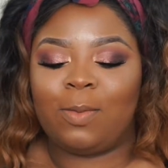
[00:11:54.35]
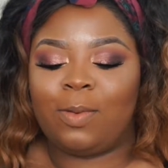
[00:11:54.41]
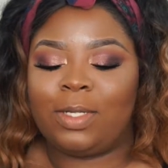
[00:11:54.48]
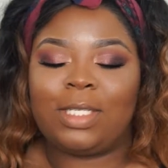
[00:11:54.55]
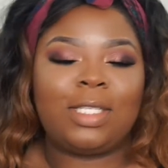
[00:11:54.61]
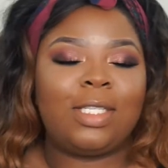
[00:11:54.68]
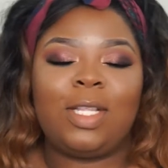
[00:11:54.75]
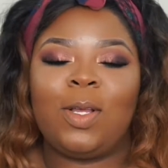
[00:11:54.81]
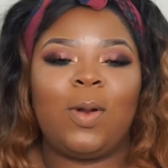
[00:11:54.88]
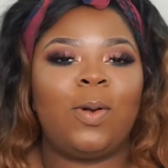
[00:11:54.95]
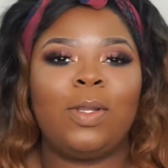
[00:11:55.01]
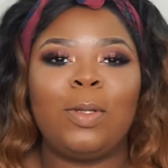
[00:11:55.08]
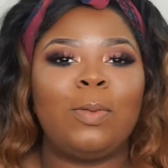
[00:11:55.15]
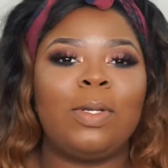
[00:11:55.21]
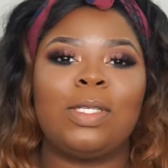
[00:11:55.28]
which is the
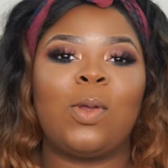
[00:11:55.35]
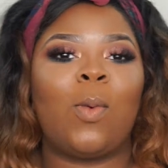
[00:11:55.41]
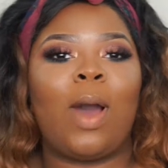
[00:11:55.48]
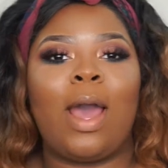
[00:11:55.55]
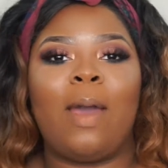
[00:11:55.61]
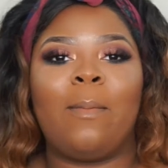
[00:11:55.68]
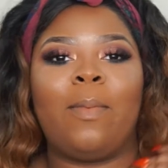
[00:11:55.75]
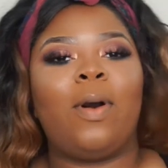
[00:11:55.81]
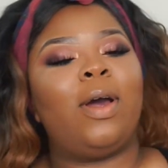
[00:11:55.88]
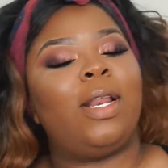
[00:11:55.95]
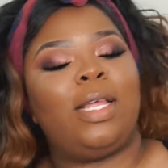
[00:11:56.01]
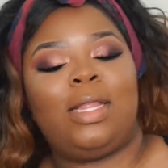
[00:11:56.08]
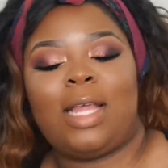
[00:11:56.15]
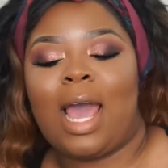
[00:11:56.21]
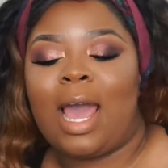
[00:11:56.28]
only reason why I bought
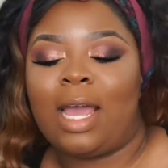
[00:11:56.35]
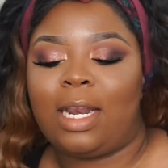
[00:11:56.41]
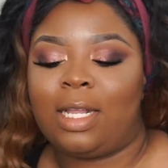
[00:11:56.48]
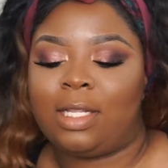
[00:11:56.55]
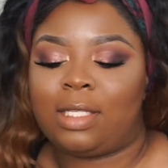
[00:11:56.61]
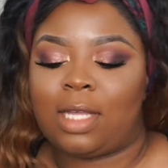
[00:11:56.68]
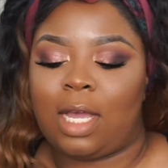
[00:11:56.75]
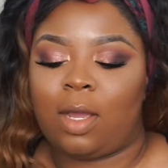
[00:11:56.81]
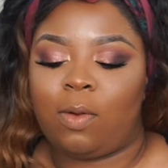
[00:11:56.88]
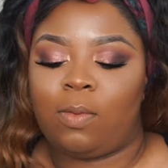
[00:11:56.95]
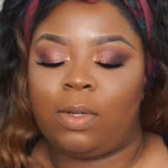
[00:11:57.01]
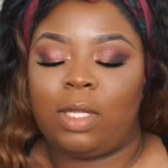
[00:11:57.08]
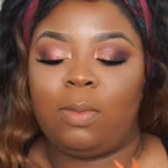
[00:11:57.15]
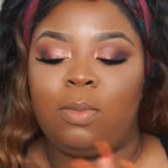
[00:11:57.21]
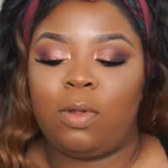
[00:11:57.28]
it. That, and it's like a
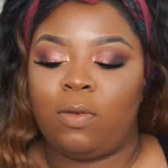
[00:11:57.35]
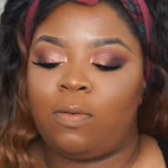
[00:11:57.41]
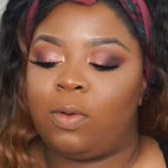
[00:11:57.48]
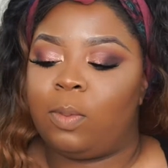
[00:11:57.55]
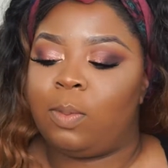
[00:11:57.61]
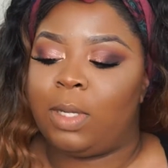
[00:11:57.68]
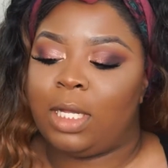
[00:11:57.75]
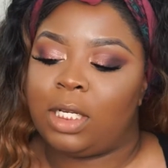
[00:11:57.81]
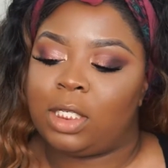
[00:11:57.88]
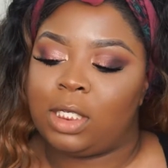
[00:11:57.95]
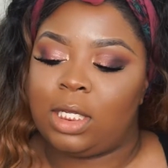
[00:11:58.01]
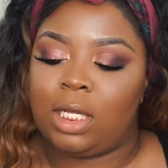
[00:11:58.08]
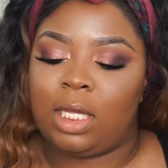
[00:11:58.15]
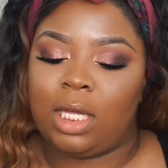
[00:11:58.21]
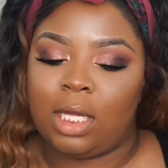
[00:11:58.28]
really beautiful
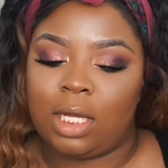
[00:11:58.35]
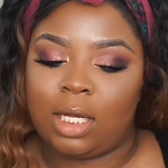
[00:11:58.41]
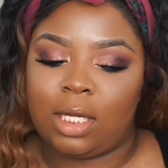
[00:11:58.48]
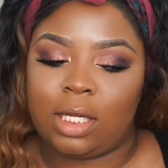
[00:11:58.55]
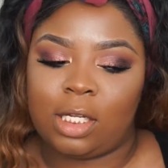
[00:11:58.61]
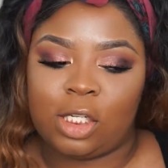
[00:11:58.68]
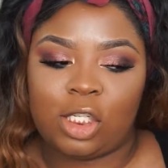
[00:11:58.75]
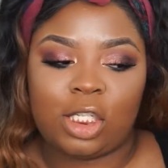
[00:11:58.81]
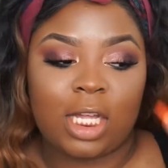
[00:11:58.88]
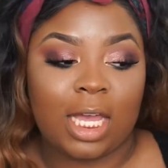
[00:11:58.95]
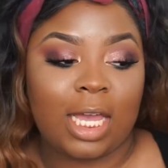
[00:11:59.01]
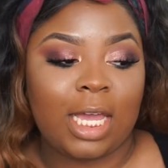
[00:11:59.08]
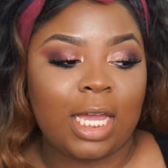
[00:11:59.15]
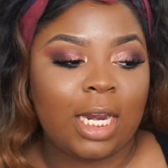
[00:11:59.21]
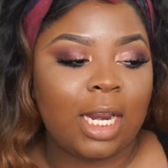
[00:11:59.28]
peachy
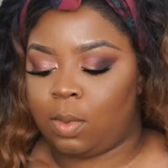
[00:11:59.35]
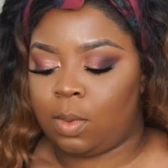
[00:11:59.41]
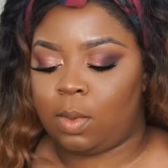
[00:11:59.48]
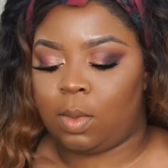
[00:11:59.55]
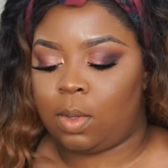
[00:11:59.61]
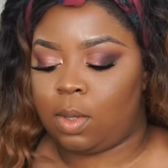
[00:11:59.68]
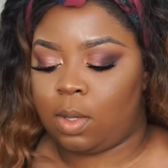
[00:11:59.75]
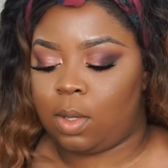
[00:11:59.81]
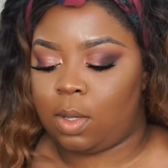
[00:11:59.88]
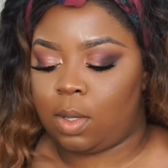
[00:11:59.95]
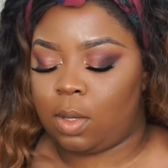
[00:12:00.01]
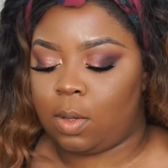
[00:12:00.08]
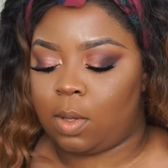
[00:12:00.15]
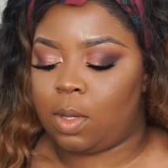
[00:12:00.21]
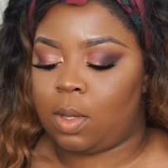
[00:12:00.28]
shade, and I
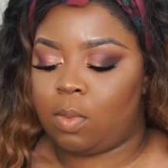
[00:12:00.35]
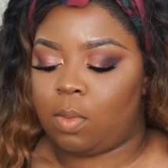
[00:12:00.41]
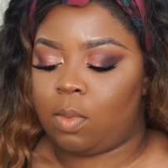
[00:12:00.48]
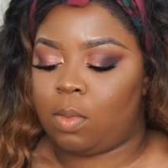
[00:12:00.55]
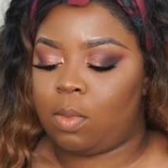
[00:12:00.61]
like peachy